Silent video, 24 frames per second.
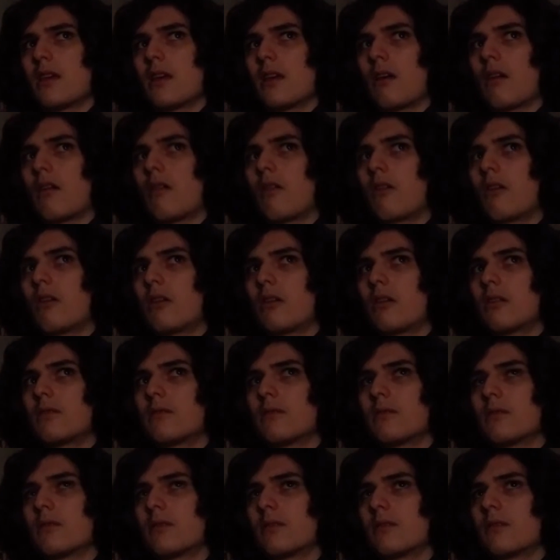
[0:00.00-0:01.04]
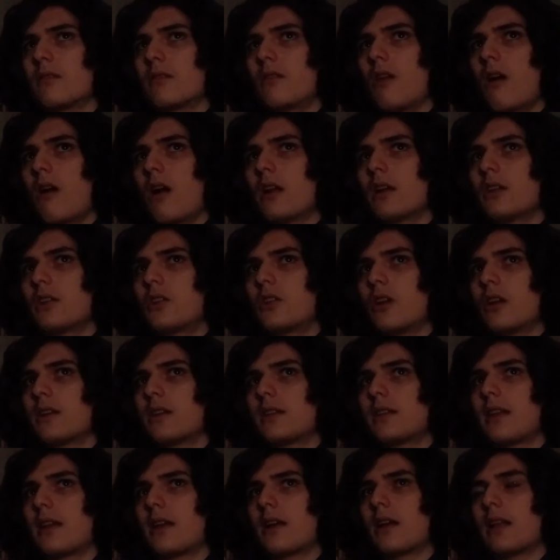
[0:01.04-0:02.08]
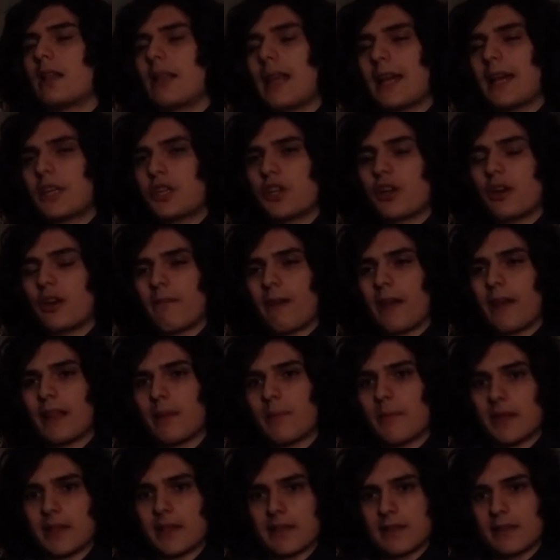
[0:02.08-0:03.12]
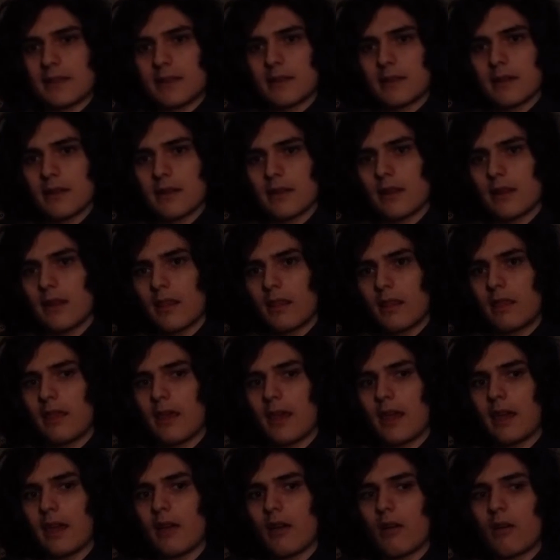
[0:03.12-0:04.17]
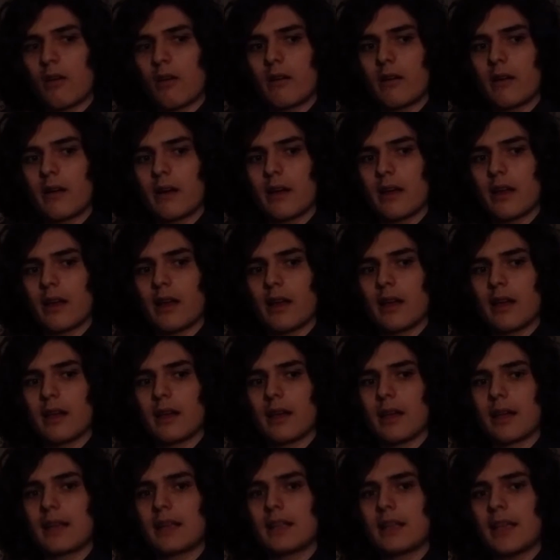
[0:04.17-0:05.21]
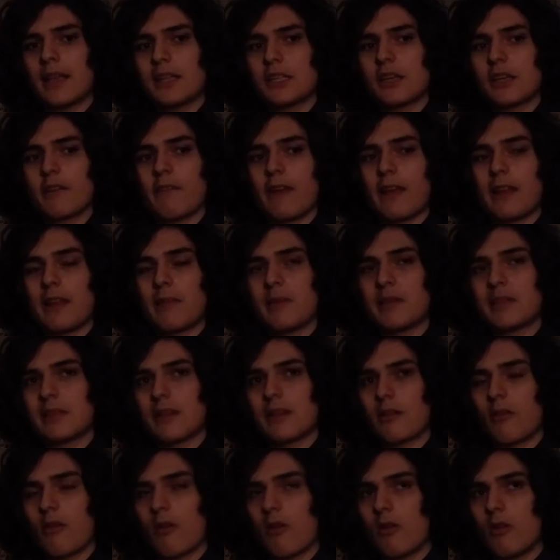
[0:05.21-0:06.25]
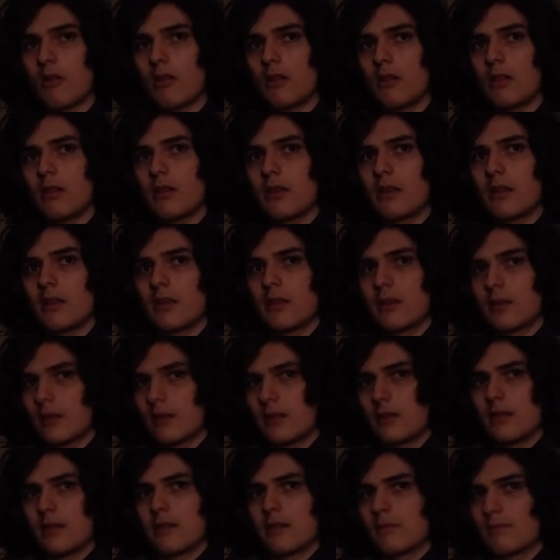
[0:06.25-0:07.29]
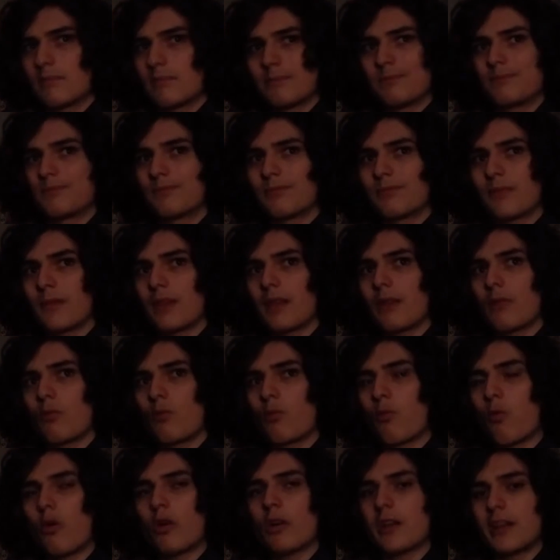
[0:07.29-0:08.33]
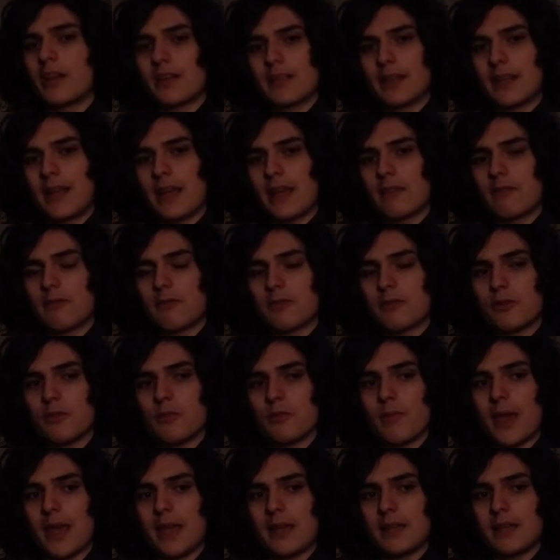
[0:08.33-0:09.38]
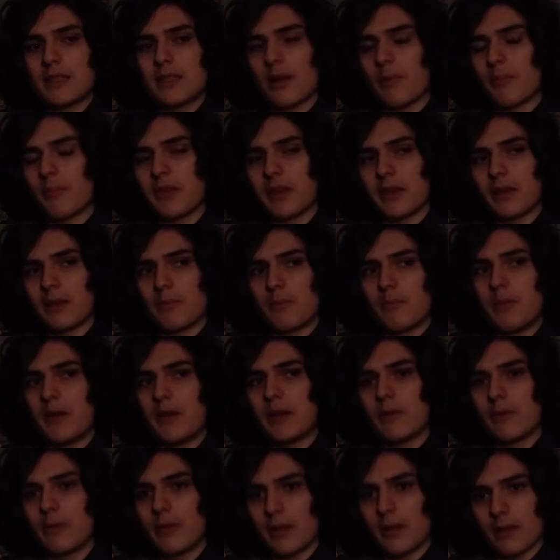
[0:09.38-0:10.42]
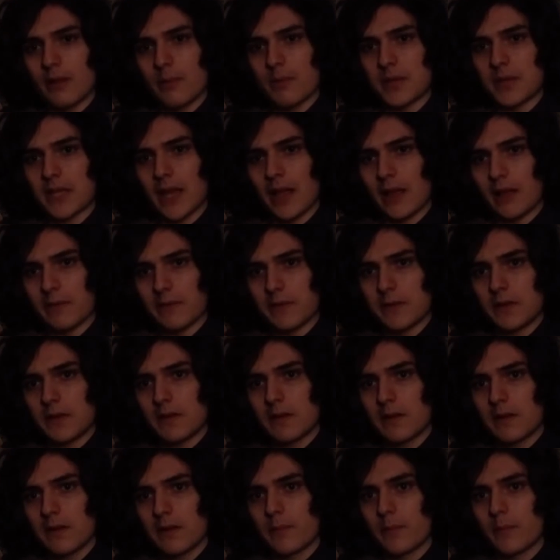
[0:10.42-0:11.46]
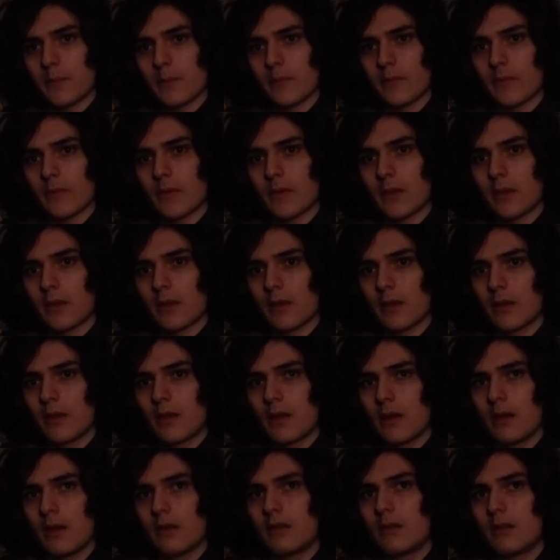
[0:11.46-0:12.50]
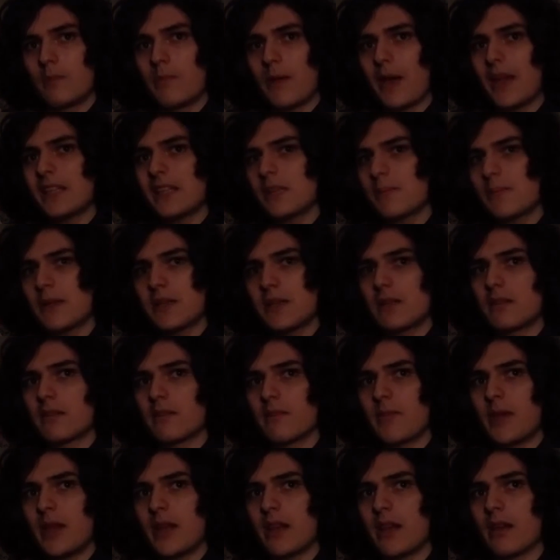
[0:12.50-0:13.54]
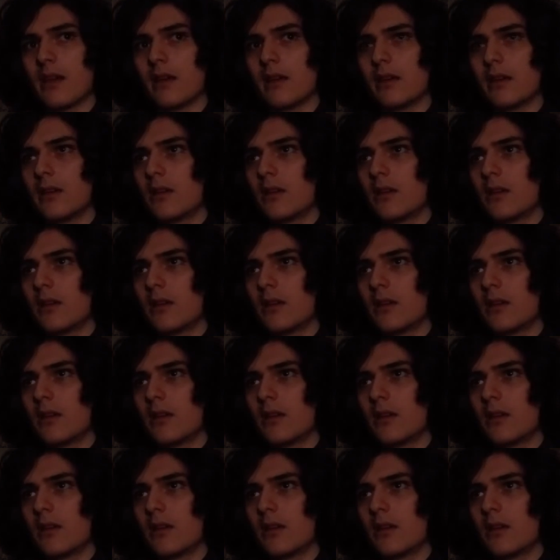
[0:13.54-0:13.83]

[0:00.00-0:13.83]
are not just a collection of elements. They are a collection of elements that are all working together to make something bigger than themselves. The best pieces of media